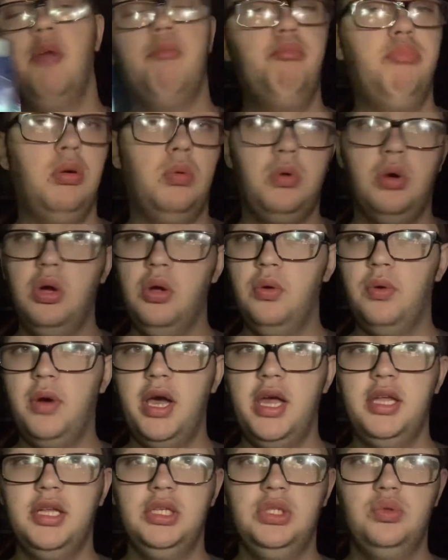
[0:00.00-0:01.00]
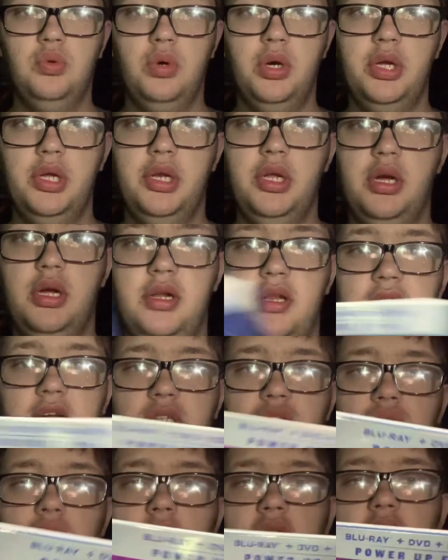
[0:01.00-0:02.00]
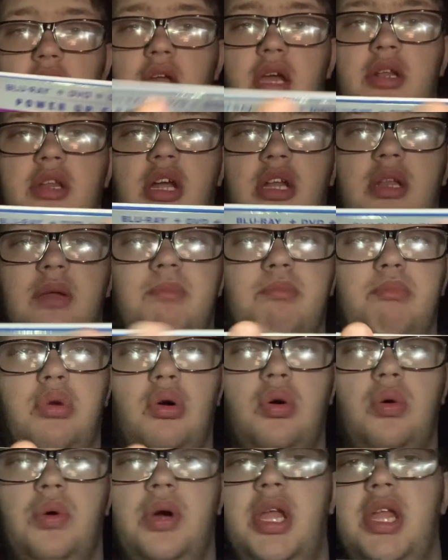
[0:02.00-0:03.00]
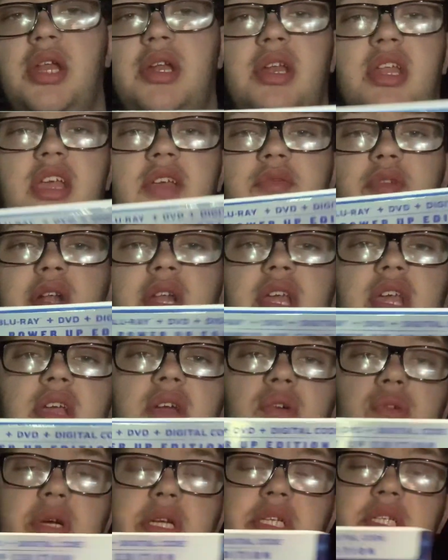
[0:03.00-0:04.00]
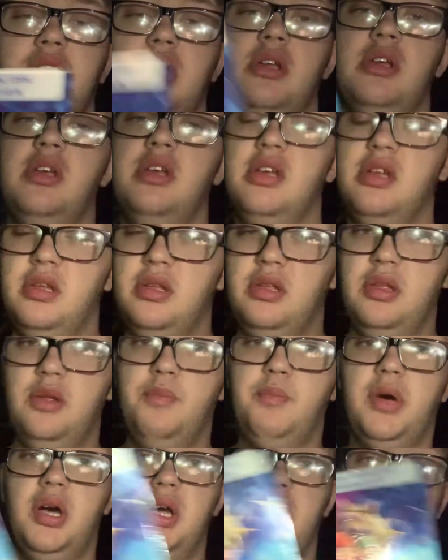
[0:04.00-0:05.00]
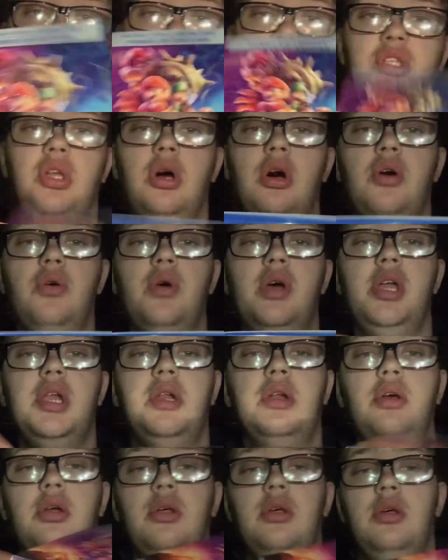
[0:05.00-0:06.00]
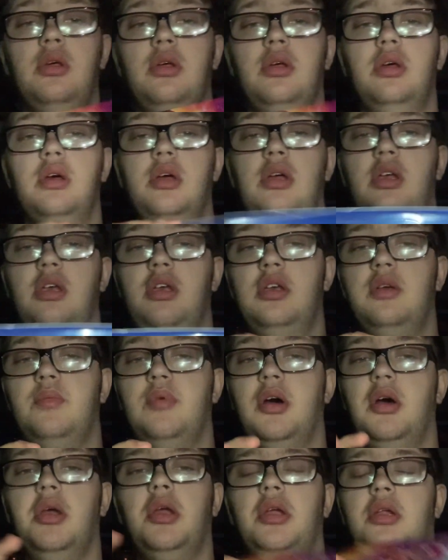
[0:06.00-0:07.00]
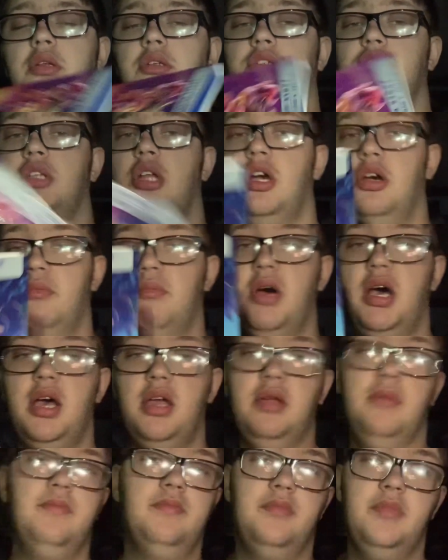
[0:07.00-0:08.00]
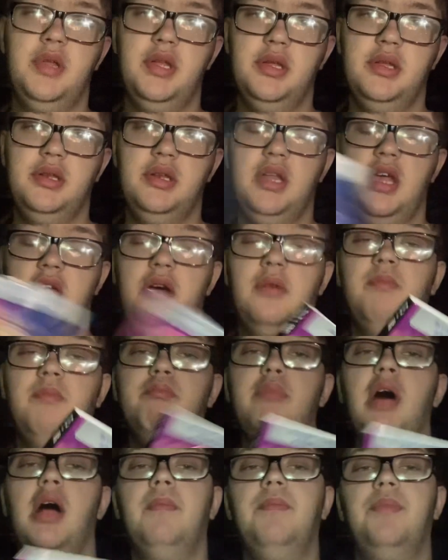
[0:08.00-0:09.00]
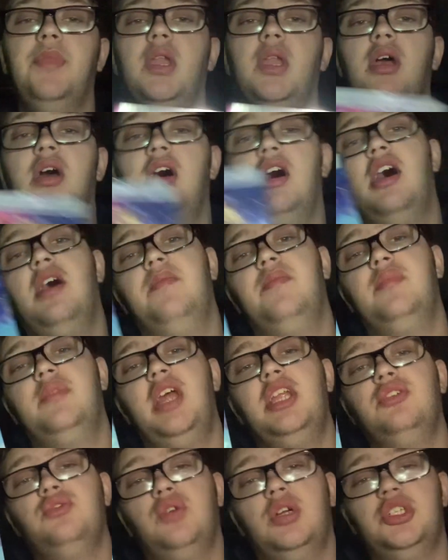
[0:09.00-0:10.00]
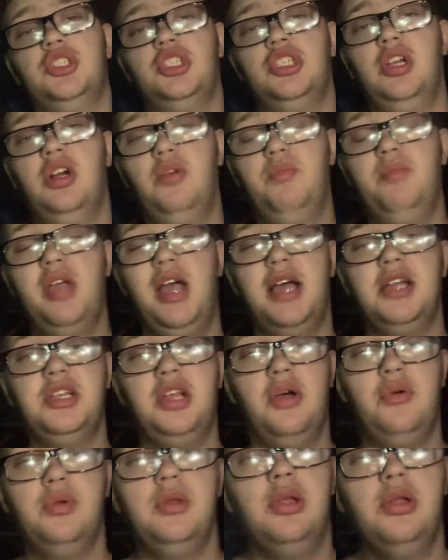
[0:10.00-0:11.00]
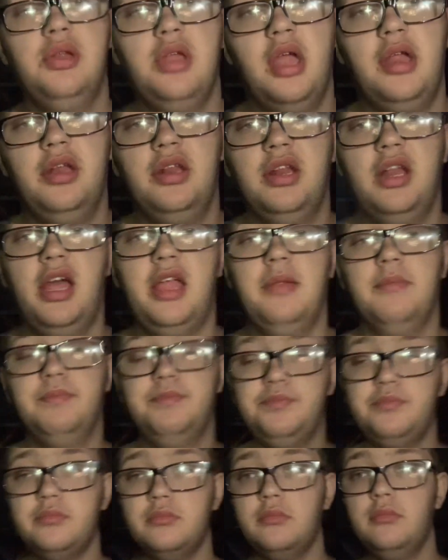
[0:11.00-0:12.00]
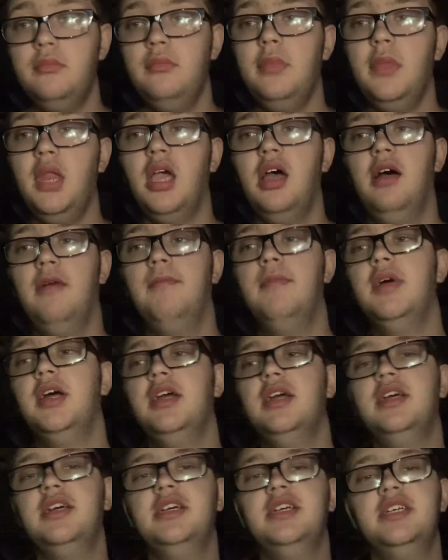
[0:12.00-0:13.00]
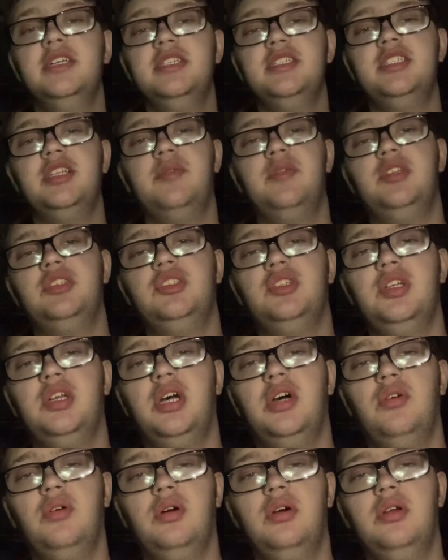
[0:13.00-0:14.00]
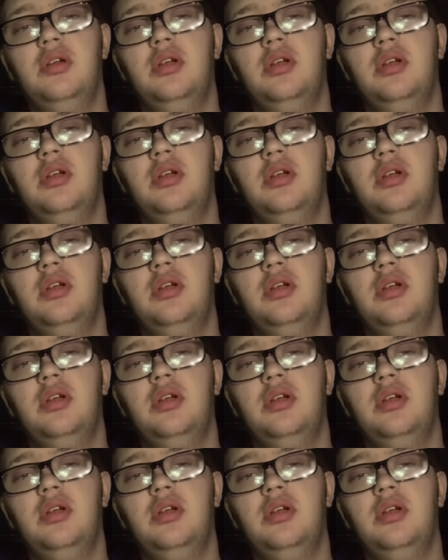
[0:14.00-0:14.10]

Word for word: Blu-ray is right there. That's why I got the Blu-ray and DVD. At least you probably saw it, and you're probably gonna still buy it now. But um, thanks for watching. Hope you guys have a good day tonight. Um, see you in my next video.